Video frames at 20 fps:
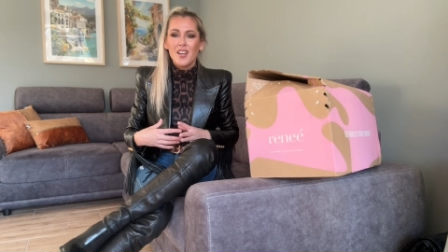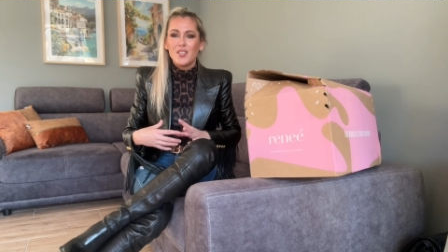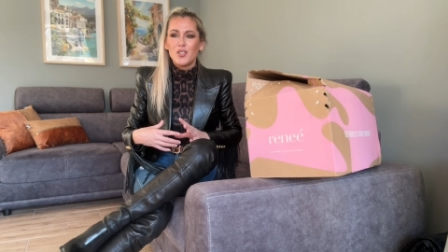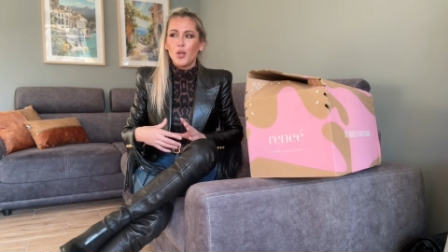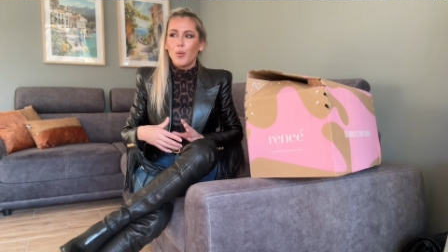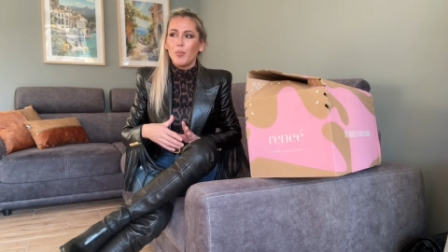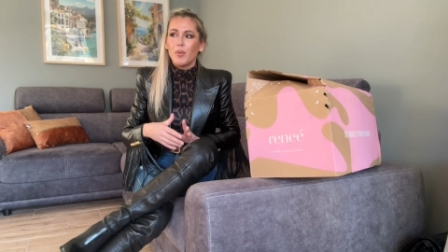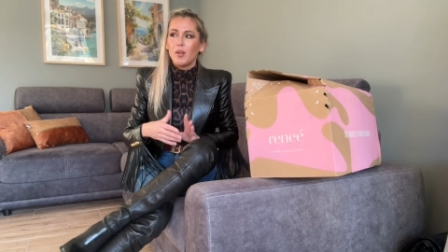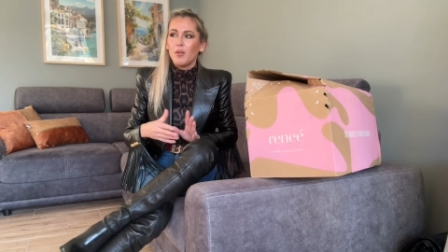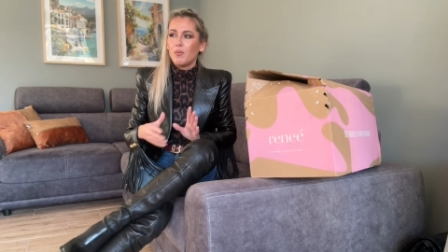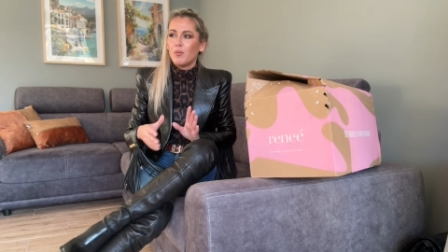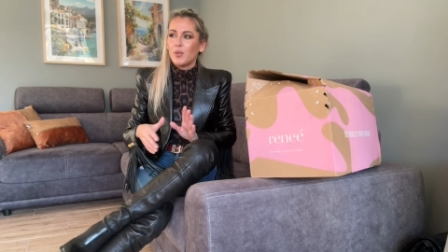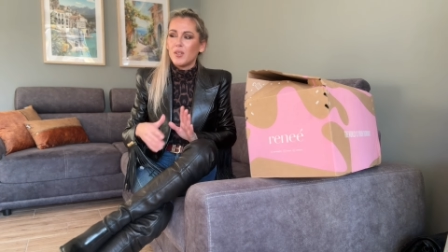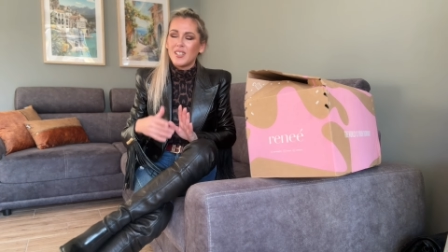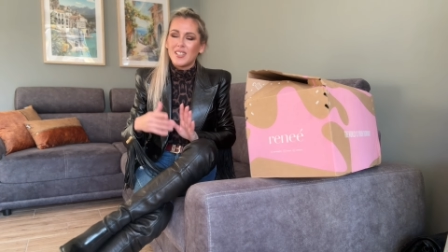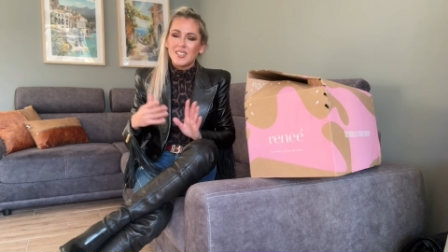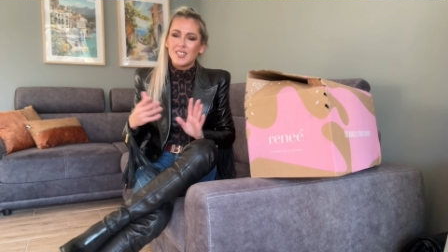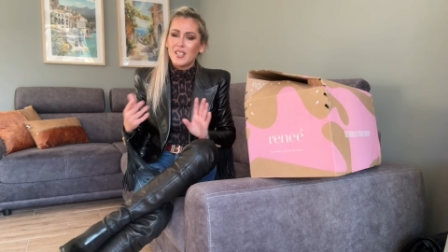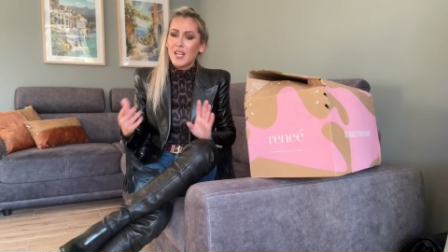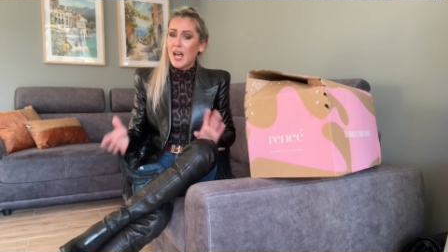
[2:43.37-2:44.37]
something for
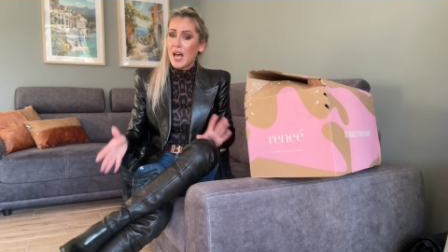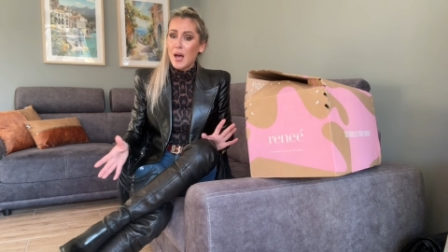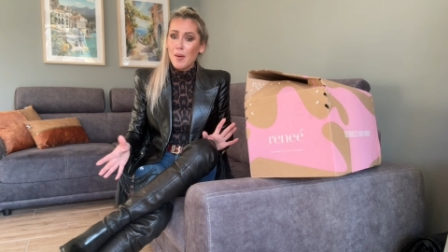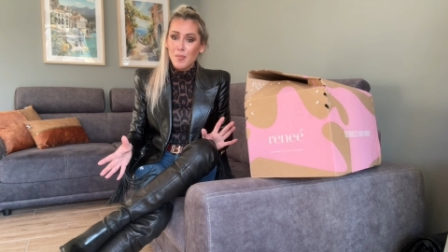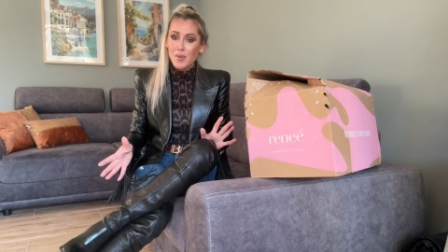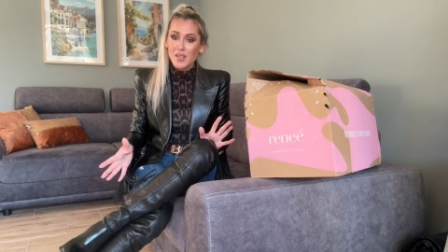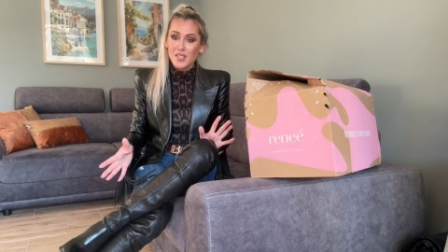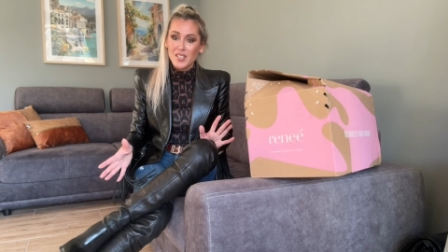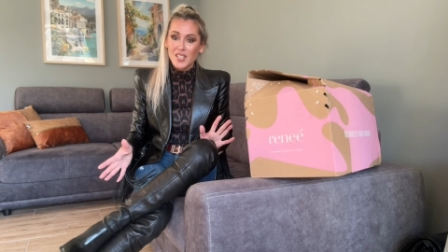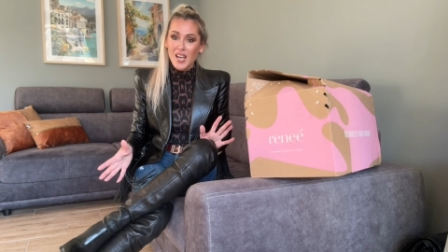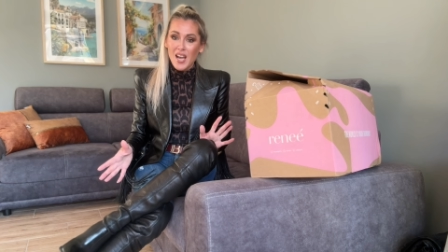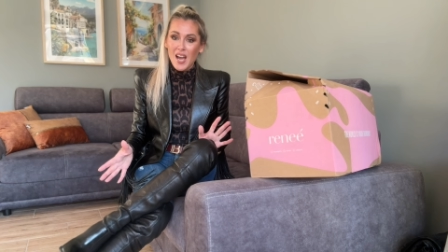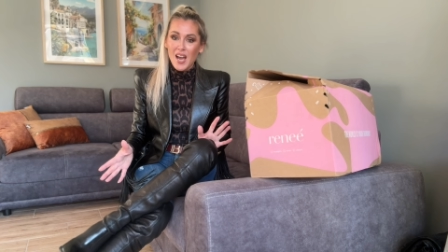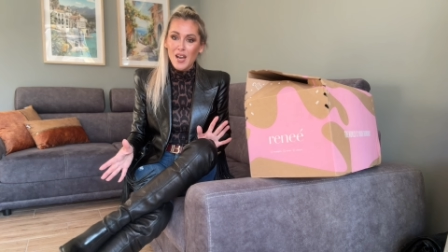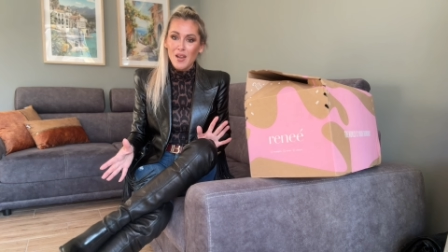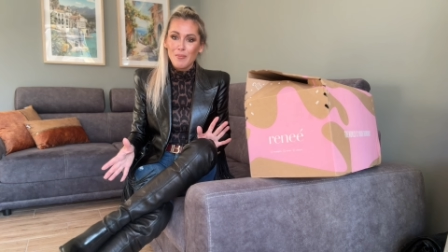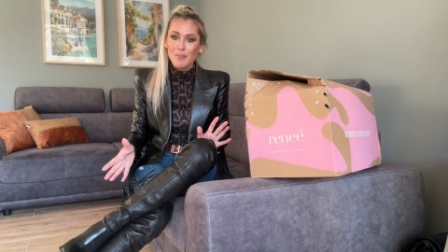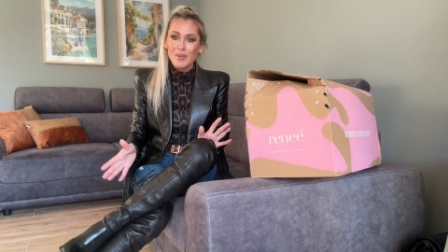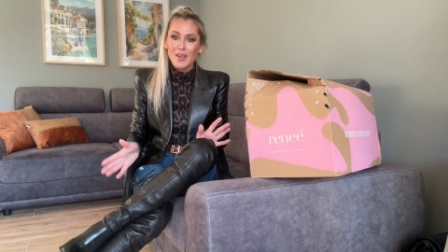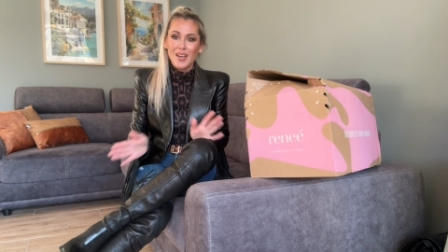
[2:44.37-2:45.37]
the
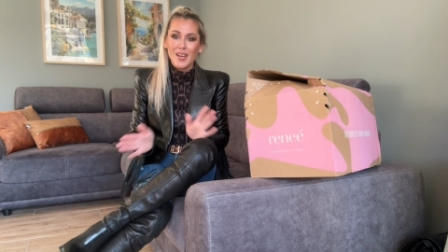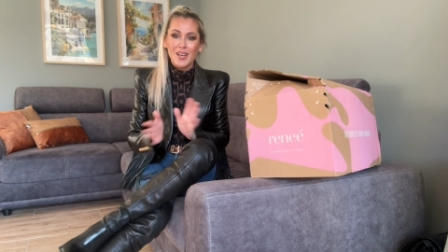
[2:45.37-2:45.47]
summertime